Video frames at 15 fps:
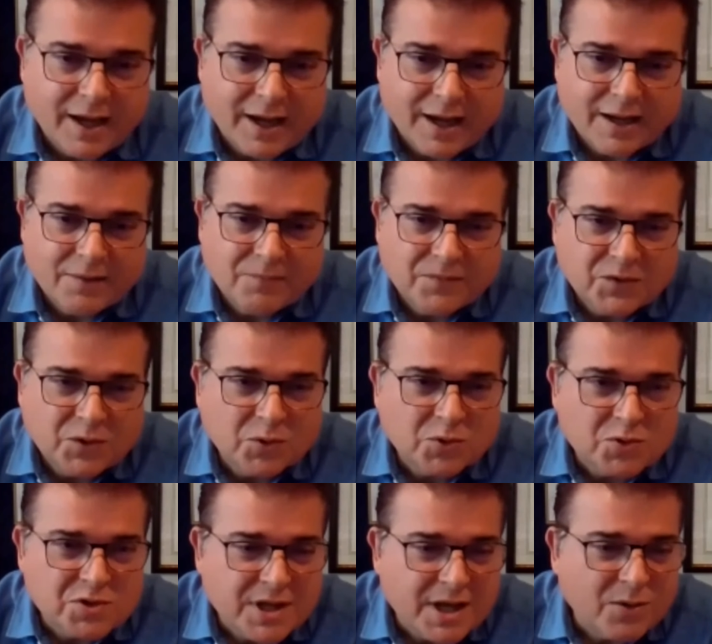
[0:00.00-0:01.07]

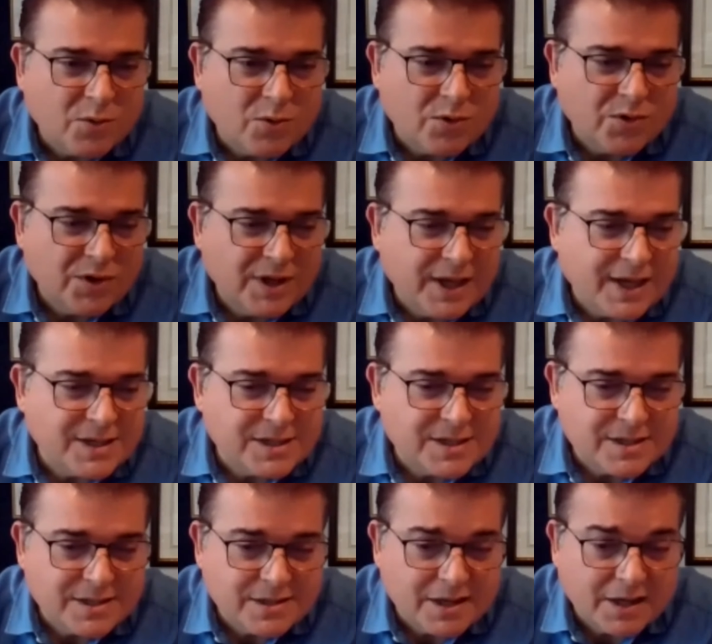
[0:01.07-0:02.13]
Dr. Stecco
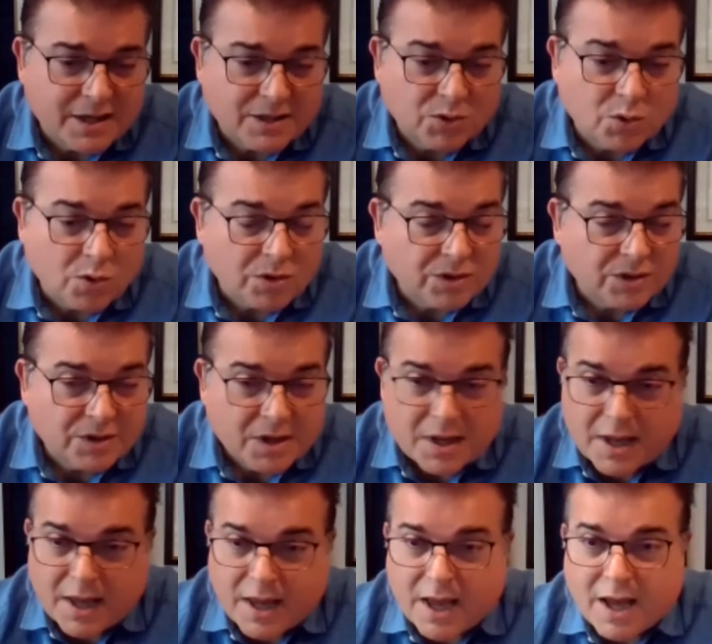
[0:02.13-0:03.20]
has taught
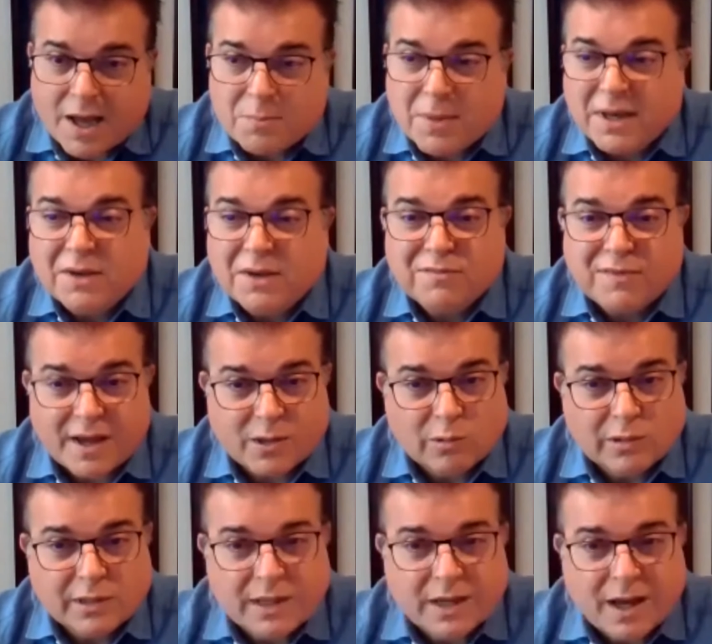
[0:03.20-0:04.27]
many
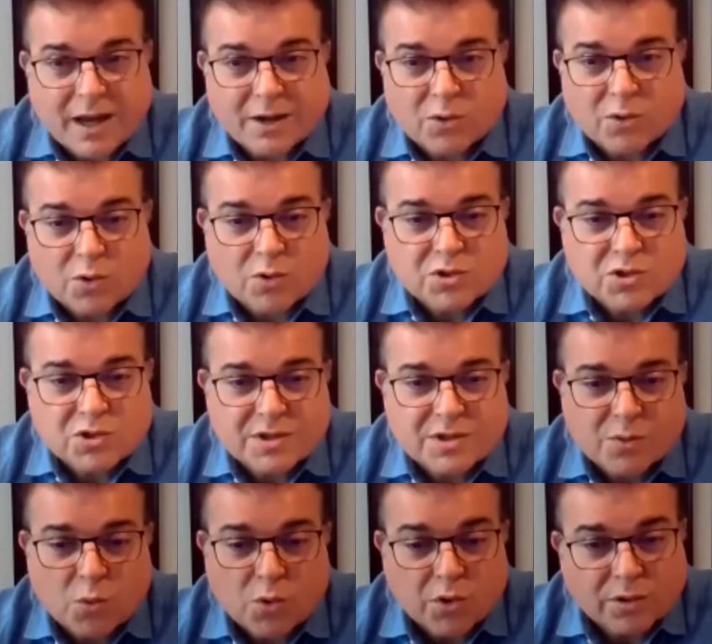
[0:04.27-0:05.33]
faculty across
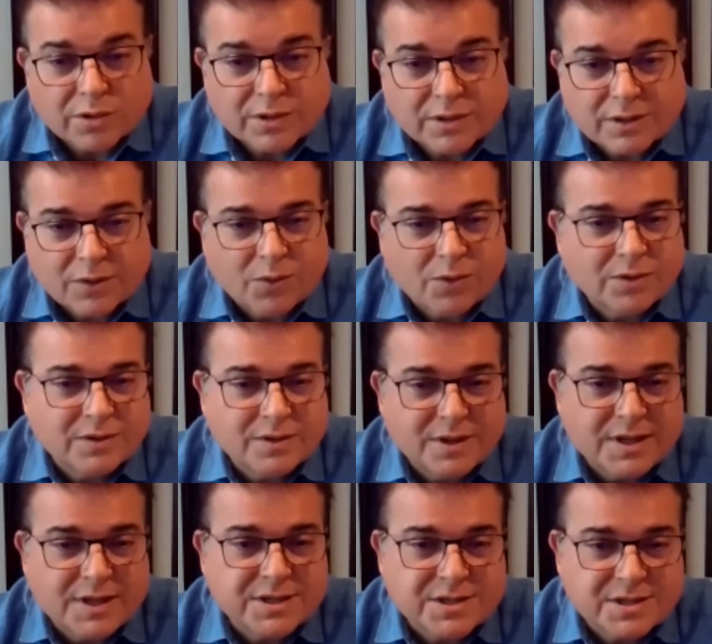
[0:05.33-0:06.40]
the world on
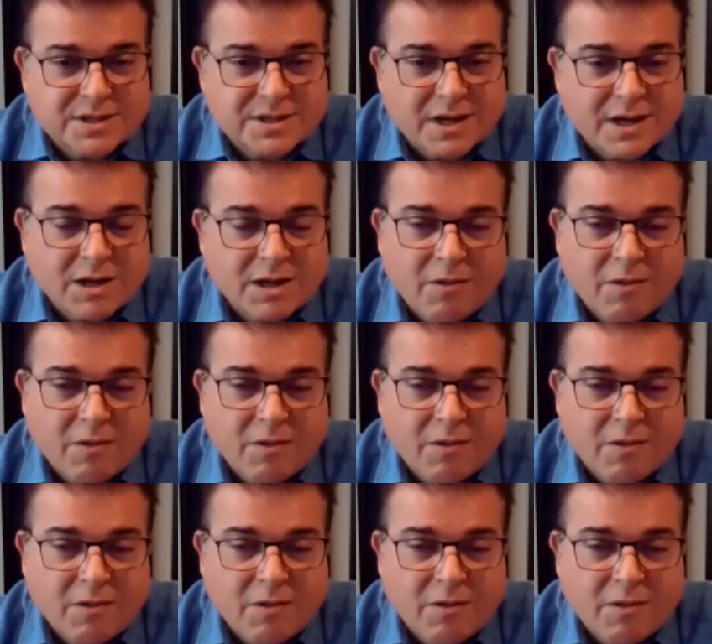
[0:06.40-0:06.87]
this